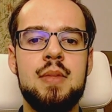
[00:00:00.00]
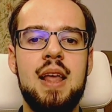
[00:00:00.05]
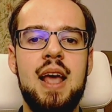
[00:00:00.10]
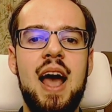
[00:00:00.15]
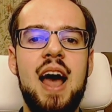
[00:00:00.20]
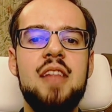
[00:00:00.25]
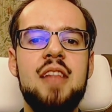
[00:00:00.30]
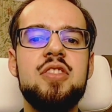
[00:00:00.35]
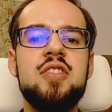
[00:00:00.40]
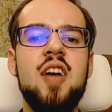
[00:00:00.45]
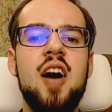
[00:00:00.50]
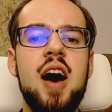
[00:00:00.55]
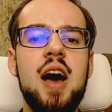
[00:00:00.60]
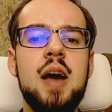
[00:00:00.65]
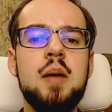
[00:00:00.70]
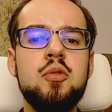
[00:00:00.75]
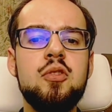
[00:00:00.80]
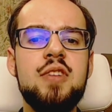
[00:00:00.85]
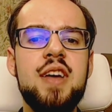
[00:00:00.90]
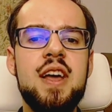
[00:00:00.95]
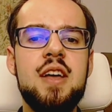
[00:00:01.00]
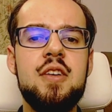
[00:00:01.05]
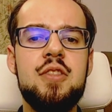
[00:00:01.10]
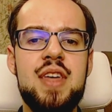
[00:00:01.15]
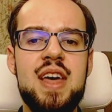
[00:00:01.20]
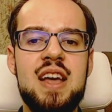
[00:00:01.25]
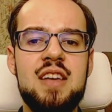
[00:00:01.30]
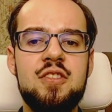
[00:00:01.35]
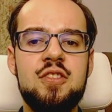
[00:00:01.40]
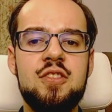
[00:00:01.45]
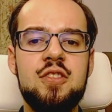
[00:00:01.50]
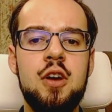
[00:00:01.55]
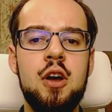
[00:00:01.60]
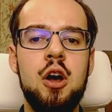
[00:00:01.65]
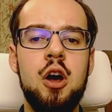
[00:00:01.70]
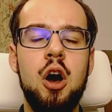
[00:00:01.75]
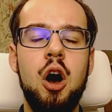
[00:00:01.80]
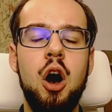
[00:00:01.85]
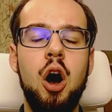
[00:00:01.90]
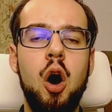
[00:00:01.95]
At times like this,
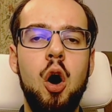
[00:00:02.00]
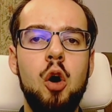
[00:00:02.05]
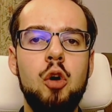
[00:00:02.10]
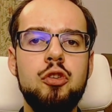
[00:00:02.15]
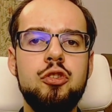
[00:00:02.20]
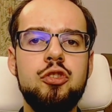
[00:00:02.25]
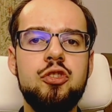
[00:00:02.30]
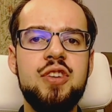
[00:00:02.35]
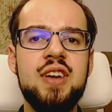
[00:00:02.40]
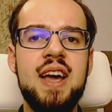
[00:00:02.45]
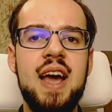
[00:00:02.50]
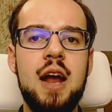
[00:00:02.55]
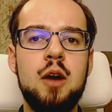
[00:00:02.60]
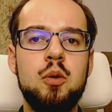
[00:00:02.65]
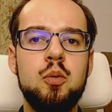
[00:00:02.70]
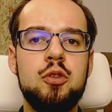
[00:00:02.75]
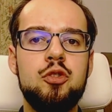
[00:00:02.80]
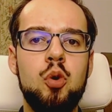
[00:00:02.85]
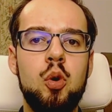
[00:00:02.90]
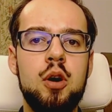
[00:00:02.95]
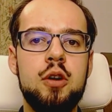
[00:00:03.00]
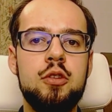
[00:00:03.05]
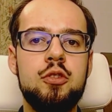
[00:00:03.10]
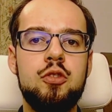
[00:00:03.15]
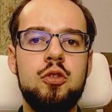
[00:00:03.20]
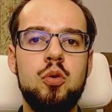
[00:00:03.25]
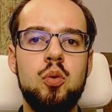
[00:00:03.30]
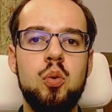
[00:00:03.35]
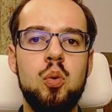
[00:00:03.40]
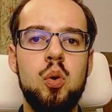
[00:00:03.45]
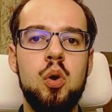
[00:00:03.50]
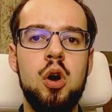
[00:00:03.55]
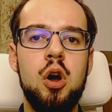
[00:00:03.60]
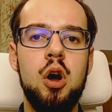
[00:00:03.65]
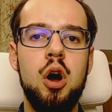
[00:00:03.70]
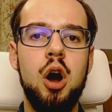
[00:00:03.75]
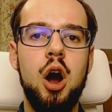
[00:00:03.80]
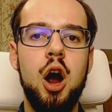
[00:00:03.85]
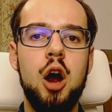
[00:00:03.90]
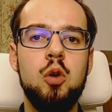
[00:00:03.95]
all she can resort to
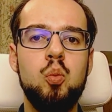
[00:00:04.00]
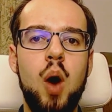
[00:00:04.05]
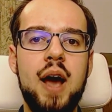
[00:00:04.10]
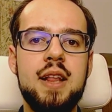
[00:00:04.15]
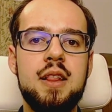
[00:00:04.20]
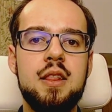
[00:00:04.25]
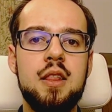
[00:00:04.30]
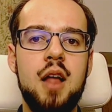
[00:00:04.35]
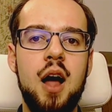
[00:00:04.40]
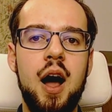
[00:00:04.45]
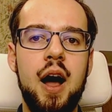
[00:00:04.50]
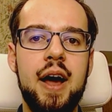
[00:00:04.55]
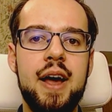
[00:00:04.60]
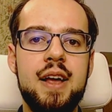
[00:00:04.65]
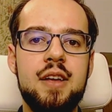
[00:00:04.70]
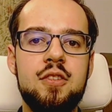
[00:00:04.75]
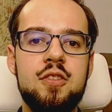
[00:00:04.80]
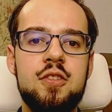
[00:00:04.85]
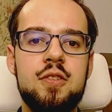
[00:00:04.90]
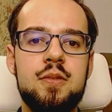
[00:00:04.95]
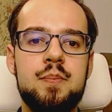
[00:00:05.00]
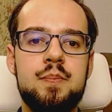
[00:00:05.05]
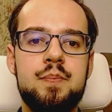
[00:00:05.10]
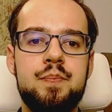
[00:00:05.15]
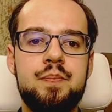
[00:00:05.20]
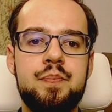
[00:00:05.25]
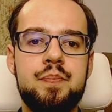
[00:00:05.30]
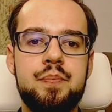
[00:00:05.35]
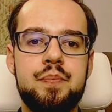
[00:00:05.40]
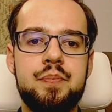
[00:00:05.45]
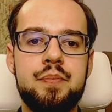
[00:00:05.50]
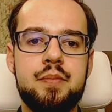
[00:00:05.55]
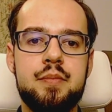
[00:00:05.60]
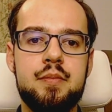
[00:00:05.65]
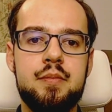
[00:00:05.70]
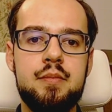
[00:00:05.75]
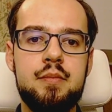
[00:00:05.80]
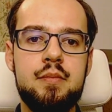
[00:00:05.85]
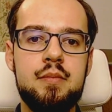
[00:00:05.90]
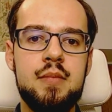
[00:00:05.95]
are white lies.
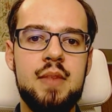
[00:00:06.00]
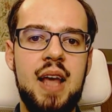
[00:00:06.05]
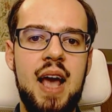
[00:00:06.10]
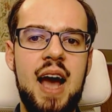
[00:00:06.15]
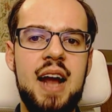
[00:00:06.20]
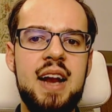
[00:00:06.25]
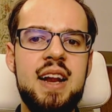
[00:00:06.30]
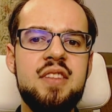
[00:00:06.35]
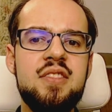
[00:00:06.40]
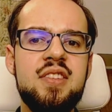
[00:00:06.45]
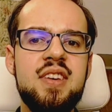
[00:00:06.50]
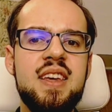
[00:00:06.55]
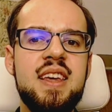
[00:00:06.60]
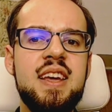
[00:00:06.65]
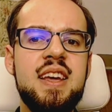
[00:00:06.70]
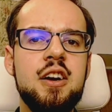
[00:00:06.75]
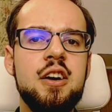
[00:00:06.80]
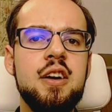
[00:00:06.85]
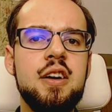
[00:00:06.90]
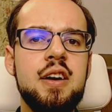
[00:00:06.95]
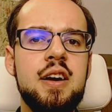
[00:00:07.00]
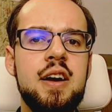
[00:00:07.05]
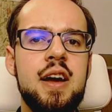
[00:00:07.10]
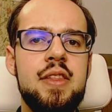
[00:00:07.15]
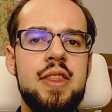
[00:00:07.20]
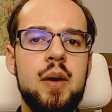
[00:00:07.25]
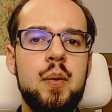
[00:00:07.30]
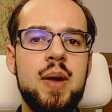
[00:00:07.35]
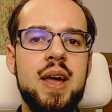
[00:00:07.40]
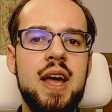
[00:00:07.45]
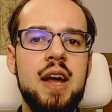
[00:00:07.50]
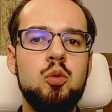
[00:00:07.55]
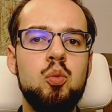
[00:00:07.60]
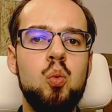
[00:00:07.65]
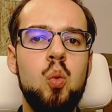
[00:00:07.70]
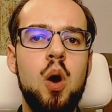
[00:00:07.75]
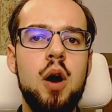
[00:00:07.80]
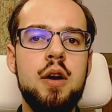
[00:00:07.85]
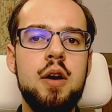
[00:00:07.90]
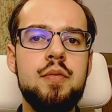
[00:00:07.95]
And it's here that we get
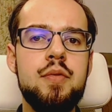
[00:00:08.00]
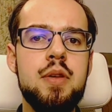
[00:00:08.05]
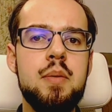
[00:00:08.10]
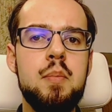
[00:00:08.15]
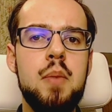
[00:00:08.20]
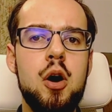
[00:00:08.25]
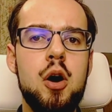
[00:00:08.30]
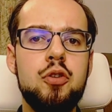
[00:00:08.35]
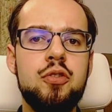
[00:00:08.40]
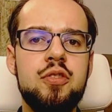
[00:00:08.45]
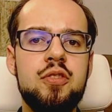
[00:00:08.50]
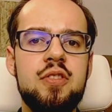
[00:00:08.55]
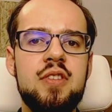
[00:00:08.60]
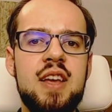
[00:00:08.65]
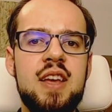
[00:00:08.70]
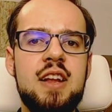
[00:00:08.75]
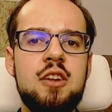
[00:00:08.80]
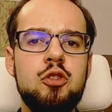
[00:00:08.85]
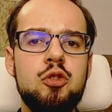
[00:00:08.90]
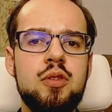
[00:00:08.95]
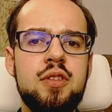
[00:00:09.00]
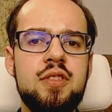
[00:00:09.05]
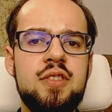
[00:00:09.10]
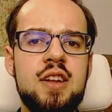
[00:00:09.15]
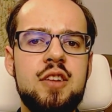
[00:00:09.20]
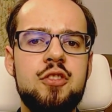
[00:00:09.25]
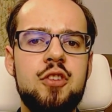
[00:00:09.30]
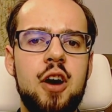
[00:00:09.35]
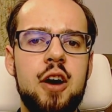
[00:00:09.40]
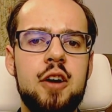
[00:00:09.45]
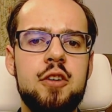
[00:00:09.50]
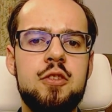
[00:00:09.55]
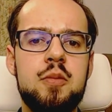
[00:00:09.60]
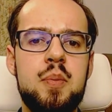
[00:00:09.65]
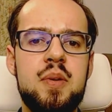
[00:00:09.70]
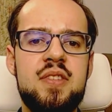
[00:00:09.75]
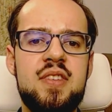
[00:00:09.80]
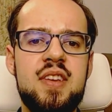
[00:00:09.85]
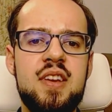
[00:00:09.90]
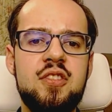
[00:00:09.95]
one of the most interesting
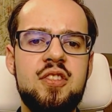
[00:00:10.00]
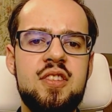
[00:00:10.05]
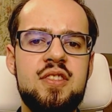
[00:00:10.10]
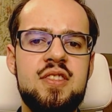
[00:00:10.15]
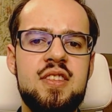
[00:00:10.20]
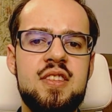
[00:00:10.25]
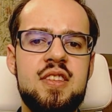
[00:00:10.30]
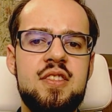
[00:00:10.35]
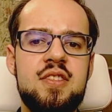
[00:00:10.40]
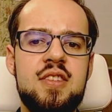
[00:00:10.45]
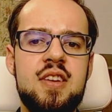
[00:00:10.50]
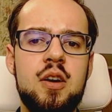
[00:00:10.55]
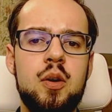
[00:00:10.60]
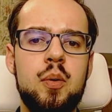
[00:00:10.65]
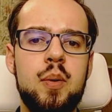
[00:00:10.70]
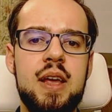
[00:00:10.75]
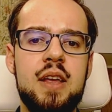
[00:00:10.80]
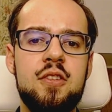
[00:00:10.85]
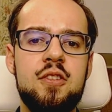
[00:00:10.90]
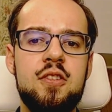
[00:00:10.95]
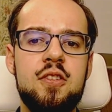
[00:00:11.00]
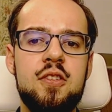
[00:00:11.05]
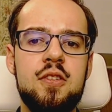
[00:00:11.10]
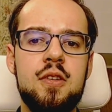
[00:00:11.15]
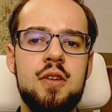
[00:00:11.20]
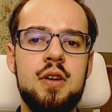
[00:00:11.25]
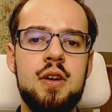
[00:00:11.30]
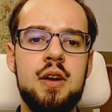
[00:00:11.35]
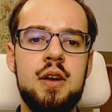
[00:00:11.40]
juxtapositions in the series.